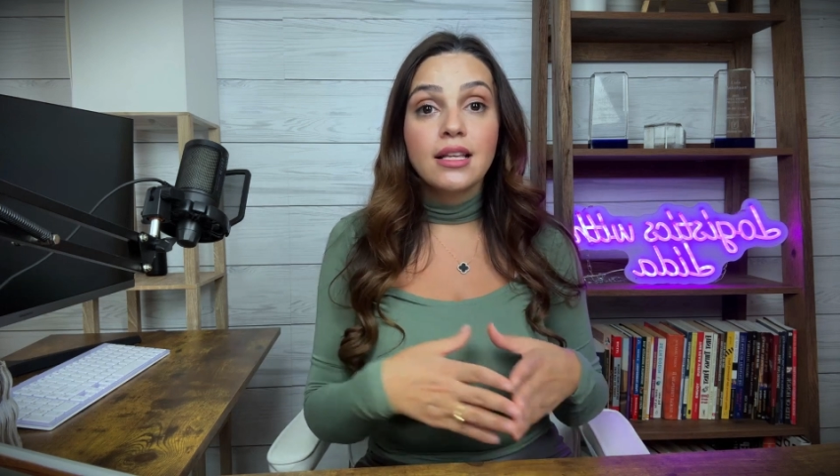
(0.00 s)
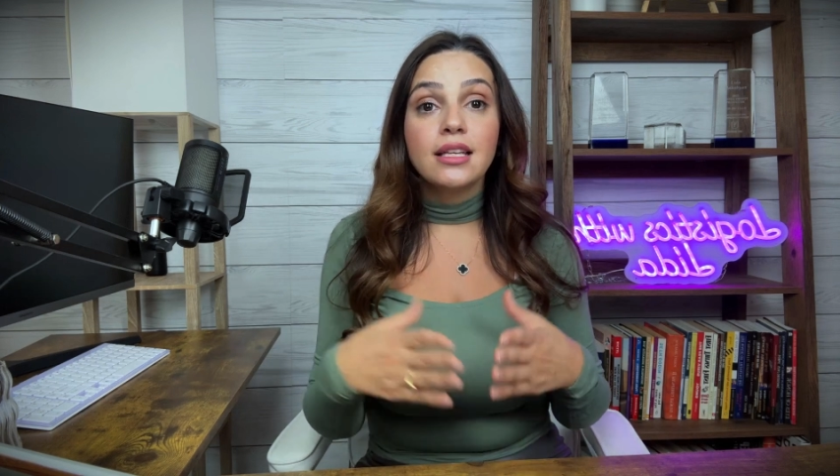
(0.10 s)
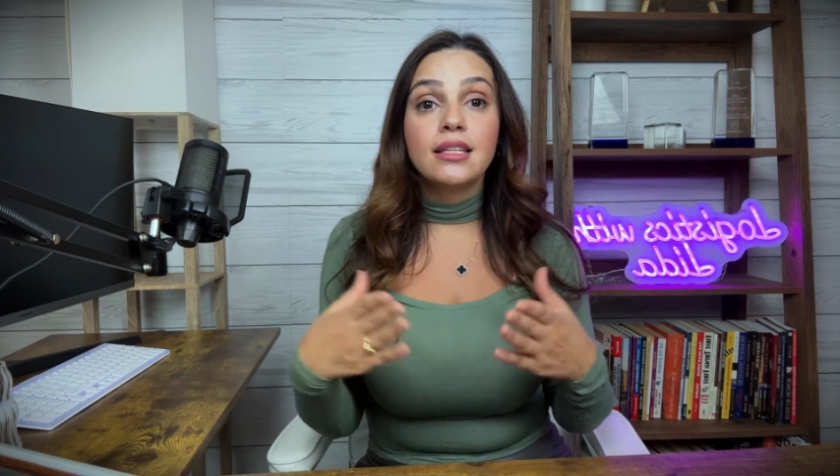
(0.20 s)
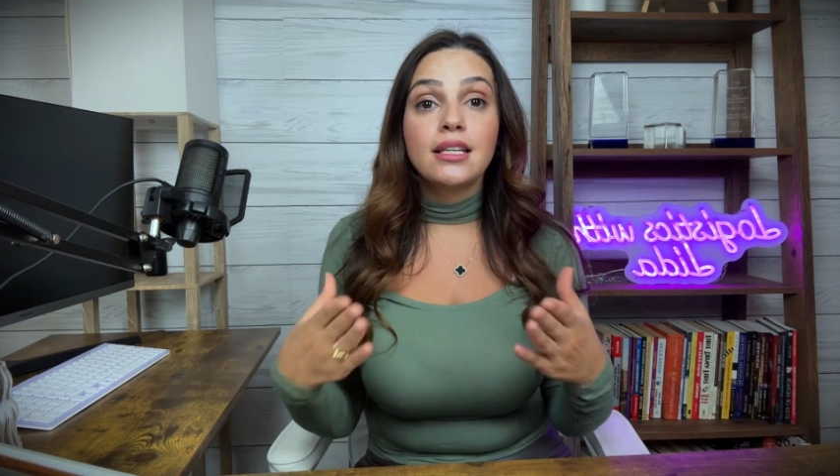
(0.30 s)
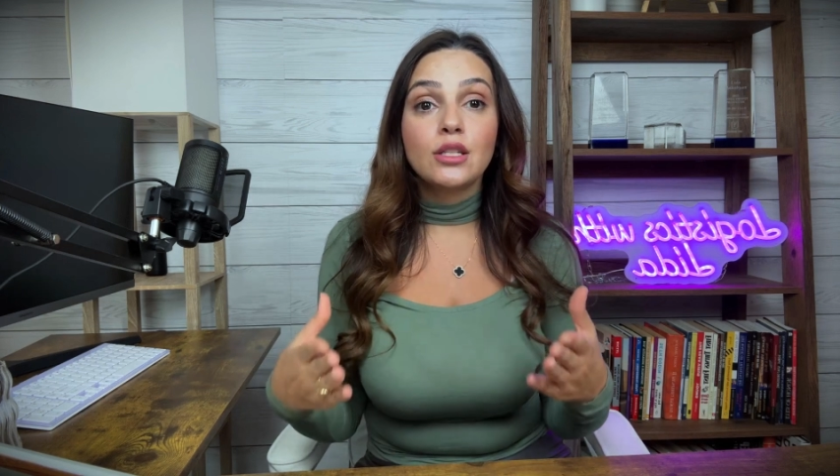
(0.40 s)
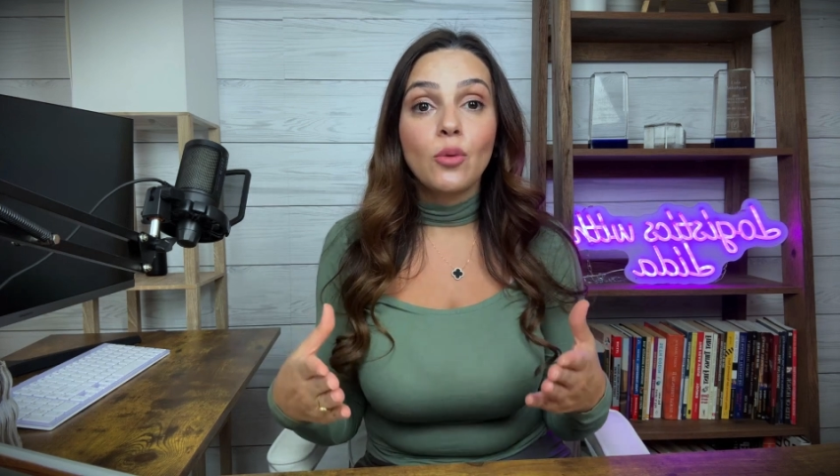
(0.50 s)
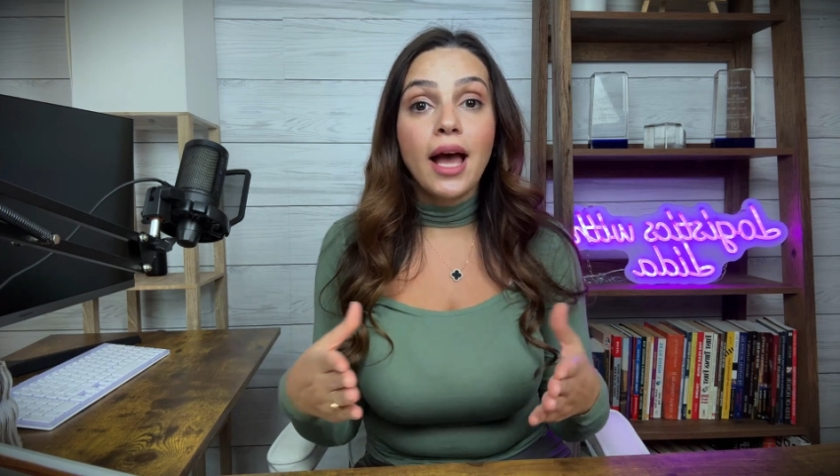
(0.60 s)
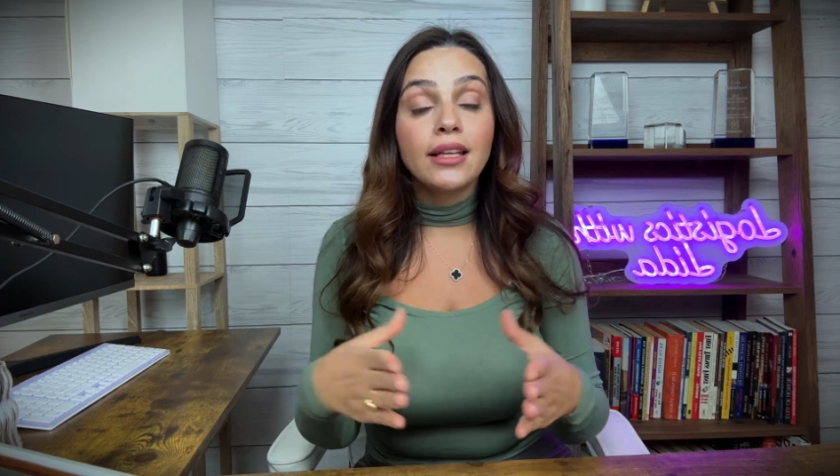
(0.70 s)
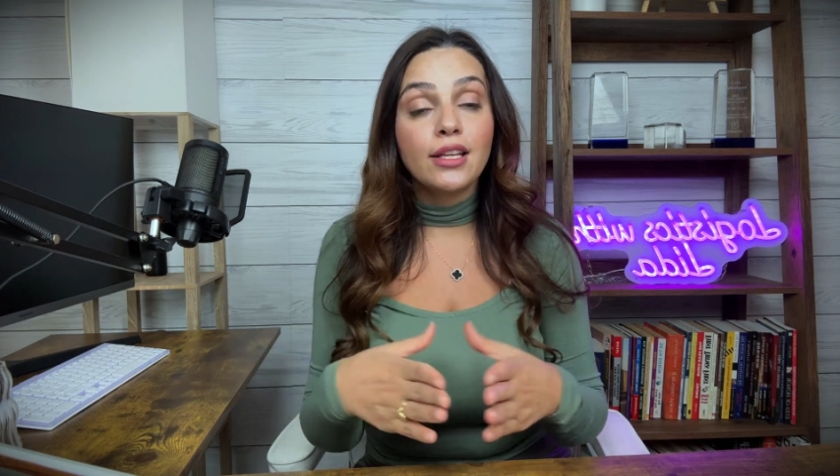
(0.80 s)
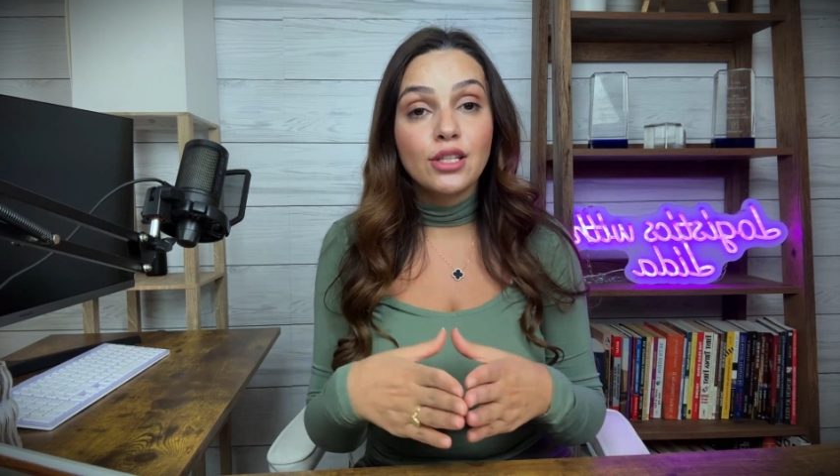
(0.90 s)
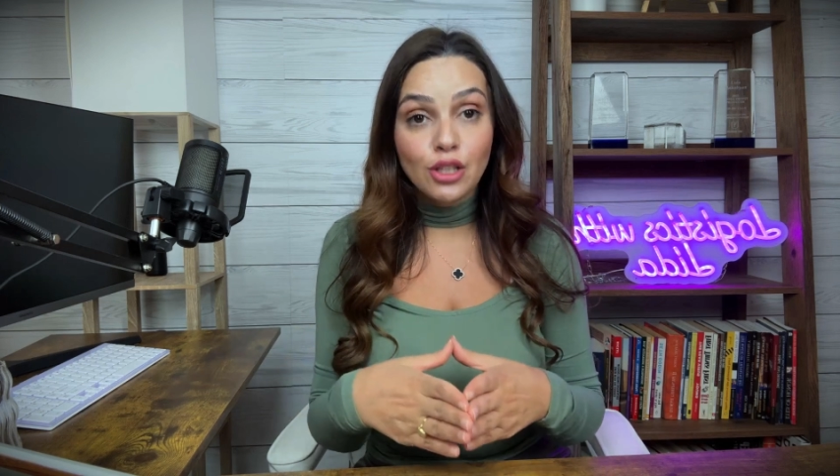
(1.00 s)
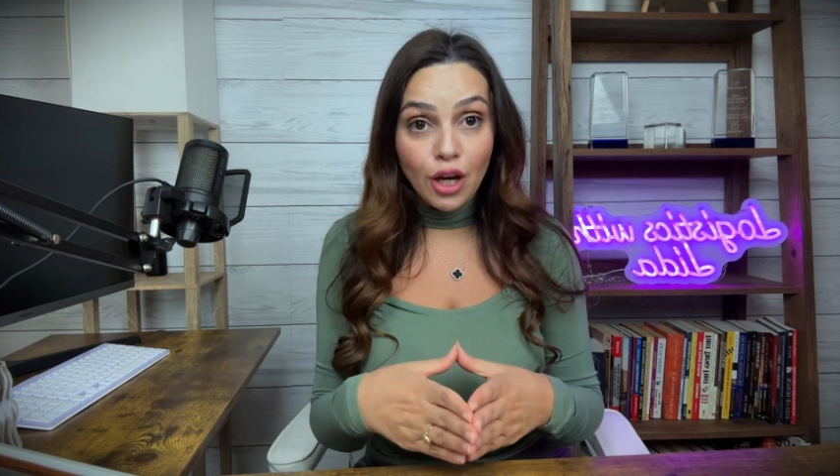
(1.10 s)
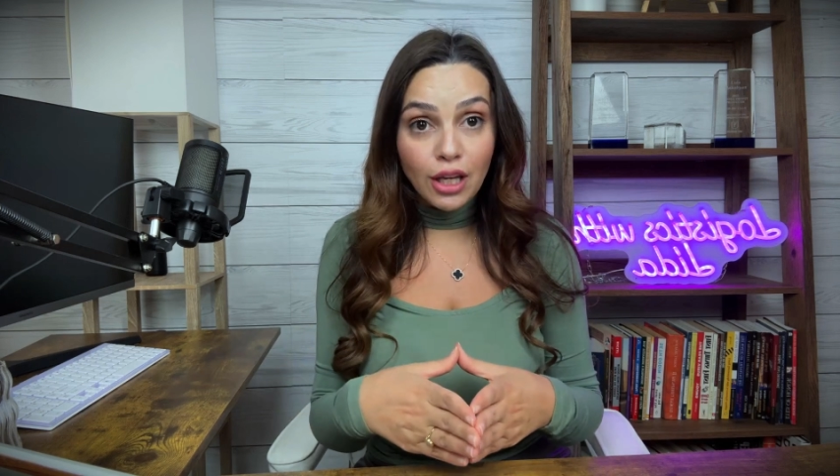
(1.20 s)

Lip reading: This is why it is so